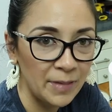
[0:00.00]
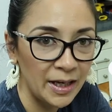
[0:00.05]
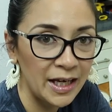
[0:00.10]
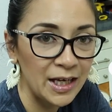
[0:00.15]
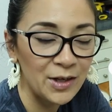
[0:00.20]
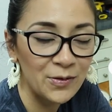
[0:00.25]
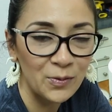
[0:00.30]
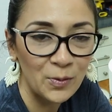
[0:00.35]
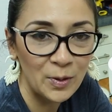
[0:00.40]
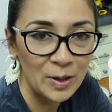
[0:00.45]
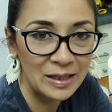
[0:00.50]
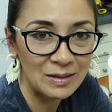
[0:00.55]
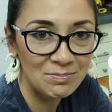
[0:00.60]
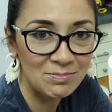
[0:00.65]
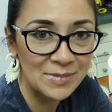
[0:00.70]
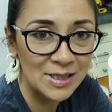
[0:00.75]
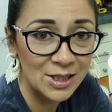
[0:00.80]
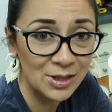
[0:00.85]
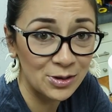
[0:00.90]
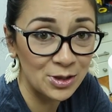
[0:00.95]
Hey
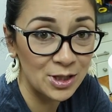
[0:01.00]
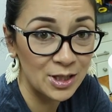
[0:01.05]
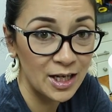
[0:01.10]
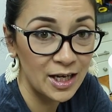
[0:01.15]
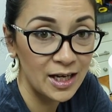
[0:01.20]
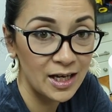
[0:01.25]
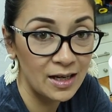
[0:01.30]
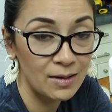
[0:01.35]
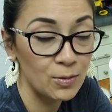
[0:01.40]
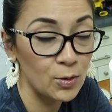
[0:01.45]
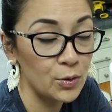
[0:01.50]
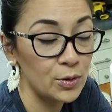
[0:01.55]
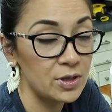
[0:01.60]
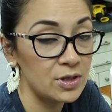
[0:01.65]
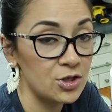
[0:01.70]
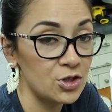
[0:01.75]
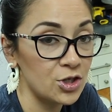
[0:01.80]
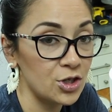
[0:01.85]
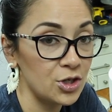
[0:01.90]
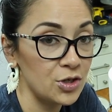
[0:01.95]
everyone, so today I'm
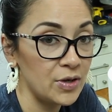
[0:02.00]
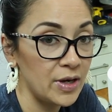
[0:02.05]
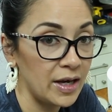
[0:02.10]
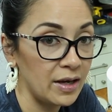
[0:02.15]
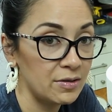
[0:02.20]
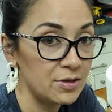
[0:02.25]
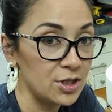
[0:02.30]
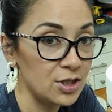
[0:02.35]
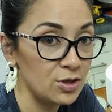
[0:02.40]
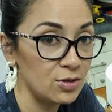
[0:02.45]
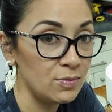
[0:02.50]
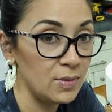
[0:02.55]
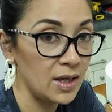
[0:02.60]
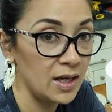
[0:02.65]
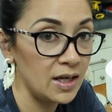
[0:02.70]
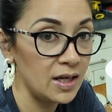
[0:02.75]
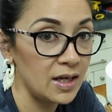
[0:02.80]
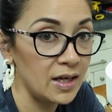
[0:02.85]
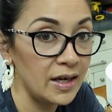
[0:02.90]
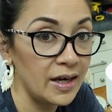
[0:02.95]
going to show you how to
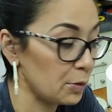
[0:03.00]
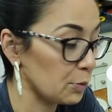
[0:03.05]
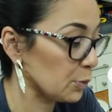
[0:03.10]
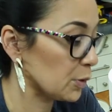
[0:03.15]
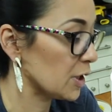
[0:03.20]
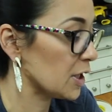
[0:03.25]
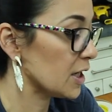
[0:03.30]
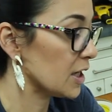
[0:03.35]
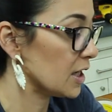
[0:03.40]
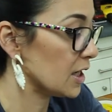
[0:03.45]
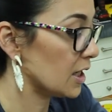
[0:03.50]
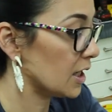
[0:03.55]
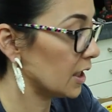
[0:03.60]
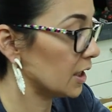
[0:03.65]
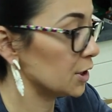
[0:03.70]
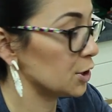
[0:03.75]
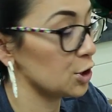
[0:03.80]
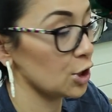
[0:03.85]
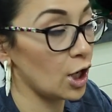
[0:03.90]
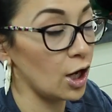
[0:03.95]
make three
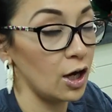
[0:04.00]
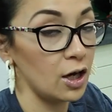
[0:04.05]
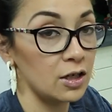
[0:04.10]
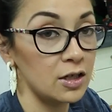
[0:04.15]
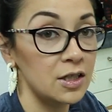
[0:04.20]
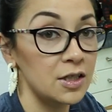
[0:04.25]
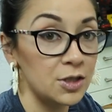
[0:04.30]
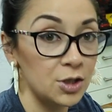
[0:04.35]
dog